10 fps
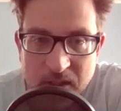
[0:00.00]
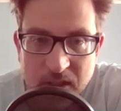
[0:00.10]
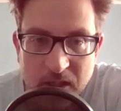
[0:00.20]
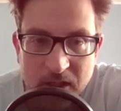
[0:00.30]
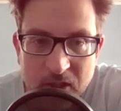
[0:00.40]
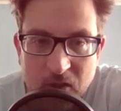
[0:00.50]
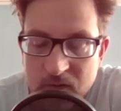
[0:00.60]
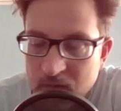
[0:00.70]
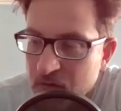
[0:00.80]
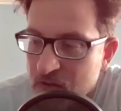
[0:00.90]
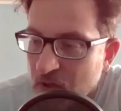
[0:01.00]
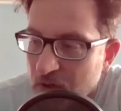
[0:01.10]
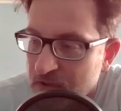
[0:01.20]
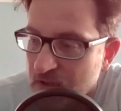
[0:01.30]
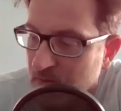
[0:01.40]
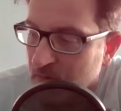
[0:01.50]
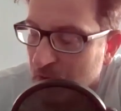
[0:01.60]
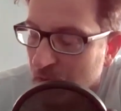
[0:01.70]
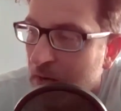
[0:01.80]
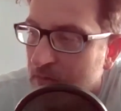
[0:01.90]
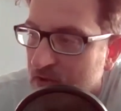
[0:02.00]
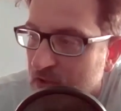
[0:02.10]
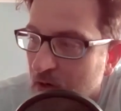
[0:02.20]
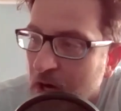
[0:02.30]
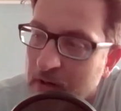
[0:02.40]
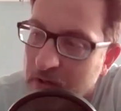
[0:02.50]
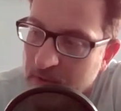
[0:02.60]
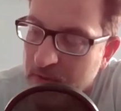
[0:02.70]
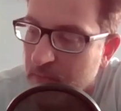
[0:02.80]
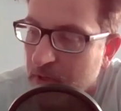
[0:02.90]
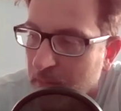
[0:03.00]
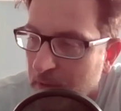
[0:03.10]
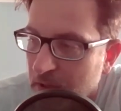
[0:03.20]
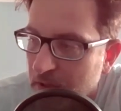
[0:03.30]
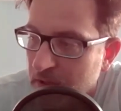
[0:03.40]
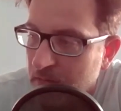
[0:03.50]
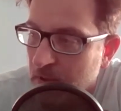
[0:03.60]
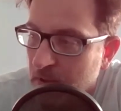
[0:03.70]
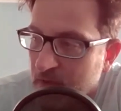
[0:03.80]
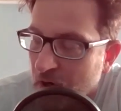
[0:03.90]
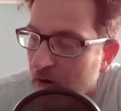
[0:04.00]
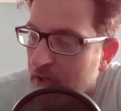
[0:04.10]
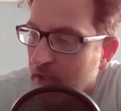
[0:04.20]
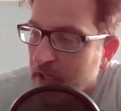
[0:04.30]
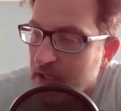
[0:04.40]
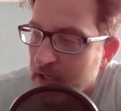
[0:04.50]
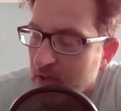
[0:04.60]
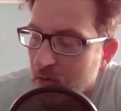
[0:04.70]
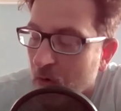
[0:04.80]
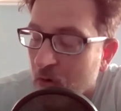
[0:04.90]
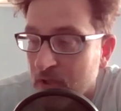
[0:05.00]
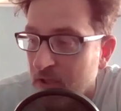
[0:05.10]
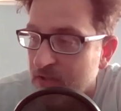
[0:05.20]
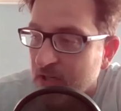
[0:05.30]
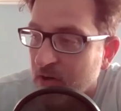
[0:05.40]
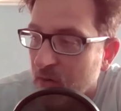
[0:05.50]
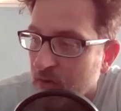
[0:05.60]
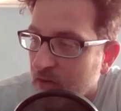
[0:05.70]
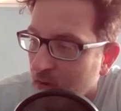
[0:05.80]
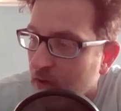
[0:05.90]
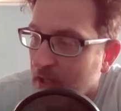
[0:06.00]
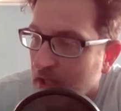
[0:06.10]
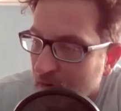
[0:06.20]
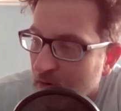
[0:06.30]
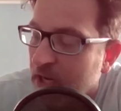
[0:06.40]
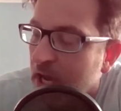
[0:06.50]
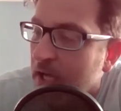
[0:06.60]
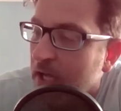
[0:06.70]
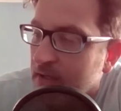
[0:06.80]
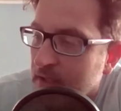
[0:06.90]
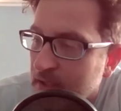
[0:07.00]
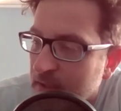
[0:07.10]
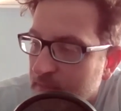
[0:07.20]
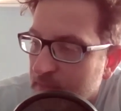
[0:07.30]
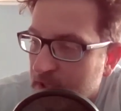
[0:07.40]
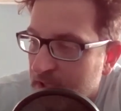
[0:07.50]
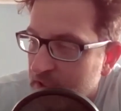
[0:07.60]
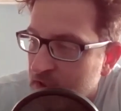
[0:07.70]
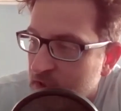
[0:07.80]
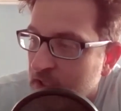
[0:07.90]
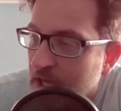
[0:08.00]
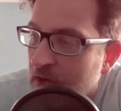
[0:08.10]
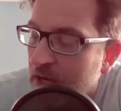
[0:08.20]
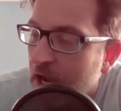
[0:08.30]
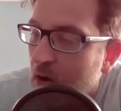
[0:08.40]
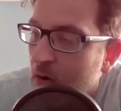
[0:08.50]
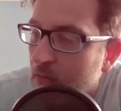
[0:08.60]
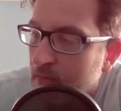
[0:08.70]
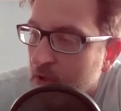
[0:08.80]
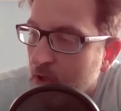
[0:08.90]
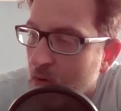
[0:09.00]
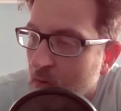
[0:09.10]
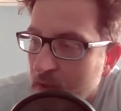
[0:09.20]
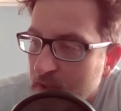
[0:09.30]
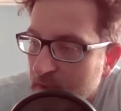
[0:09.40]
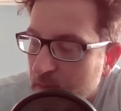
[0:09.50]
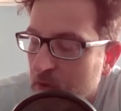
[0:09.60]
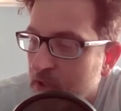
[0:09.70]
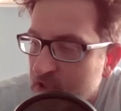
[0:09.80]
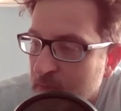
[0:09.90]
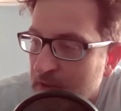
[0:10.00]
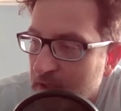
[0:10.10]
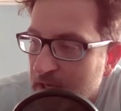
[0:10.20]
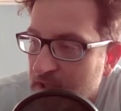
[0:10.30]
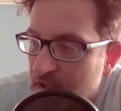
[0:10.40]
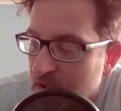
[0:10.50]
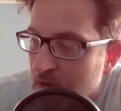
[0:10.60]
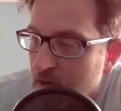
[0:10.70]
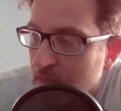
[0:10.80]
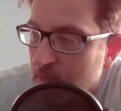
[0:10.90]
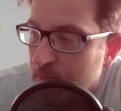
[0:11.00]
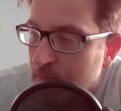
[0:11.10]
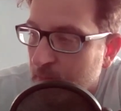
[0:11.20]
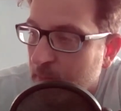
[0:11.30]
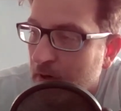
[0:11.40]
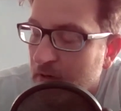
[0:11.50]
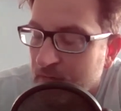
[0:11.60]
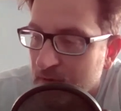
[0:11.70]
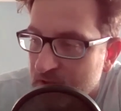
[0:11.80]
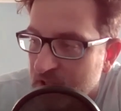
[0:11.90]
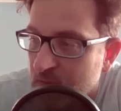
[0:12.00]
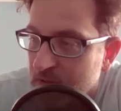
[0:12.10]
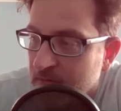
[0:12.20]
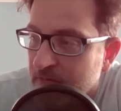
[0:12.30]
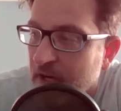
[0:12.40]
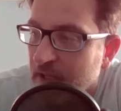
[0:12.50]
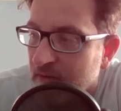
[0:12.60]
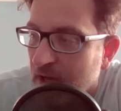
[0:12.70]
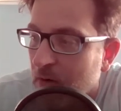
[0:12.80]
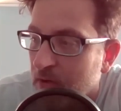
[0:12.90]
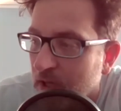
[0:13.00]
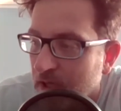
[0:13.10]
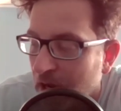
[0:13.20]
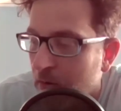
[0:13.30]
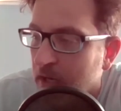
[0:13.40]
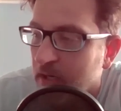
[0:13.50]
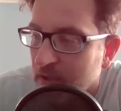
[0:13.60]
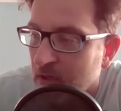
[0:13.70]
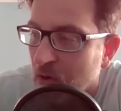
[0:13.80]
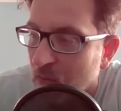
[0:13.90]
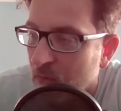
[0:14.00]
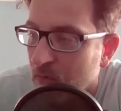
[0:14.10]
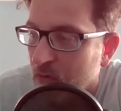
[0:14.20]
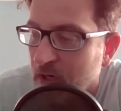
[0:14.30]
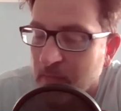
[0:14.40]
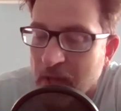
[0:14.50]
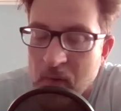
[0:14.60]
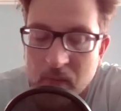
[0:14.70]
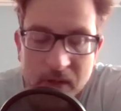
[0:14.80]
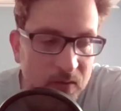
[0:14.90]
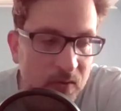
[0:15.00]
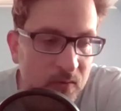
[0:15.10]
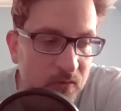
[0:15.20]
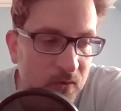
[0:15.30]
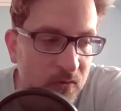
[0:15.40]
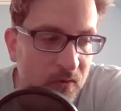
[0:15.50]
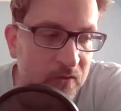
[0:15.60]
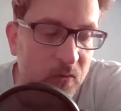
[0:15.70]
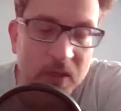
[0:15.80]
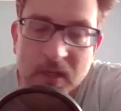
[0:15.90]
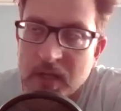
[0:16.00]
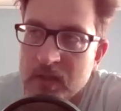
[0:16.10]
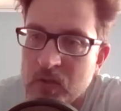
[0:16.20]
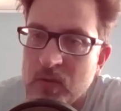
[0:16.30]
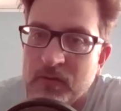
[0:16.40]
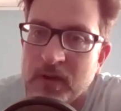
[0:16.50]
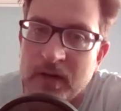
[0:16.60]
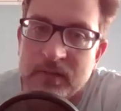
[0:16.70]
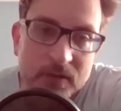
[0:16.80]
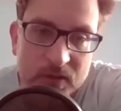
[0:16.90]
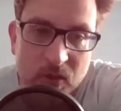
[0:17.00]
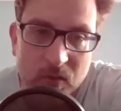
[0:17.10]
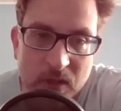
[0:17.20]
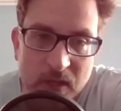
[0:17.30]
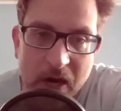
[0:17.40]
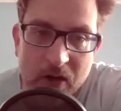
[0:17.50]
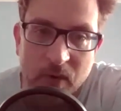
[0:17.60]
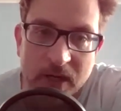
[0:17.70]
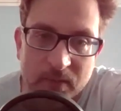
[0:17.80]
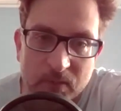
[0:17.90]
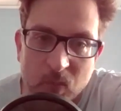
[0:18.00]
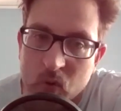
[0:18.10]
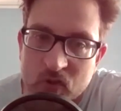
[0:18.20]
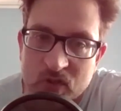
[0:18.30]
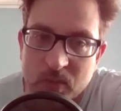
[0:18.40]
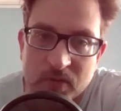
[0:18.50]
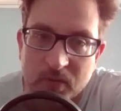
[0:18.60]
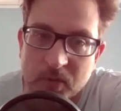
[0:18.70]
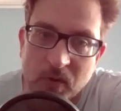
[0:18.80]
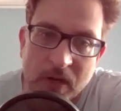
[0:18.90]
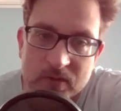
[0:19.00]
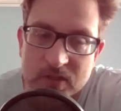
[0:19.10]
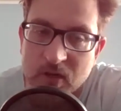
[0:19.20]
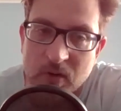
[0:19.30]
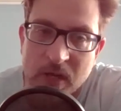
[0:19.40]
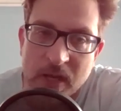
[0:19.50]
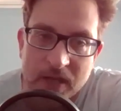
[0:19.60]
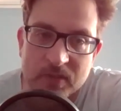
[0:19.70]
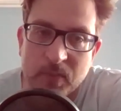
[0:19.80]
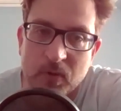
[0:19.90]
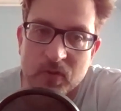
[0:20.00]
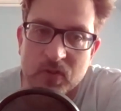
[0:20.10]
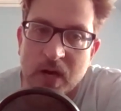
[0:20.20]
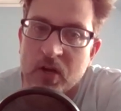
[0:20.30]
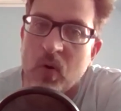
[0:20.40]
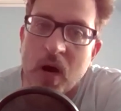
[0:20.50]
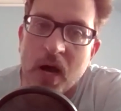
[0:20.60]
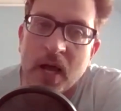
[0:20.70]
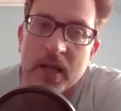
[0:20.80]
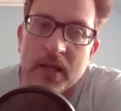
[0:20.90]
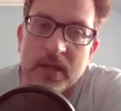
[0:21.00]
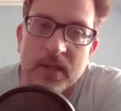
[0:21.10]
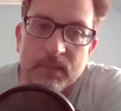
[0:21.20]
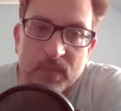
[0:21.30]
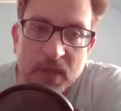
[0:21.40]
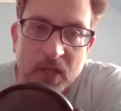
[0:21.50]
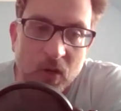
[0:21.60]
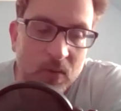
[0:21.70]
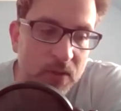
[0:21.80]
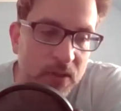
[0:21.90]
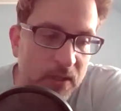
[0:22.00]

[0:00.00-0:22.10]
if you're starting someone from ground zero, how do you build them up? But if they already like, in a scenario where it's like, okay, they've already got the conditioning down now, you know, we're going to spend the next year preparing for a sequence of fights. How would I, you know, train them that way too? So you've got someone, two different levels, you know, how do I mold someone from ground zero as opposed to how do I, you know,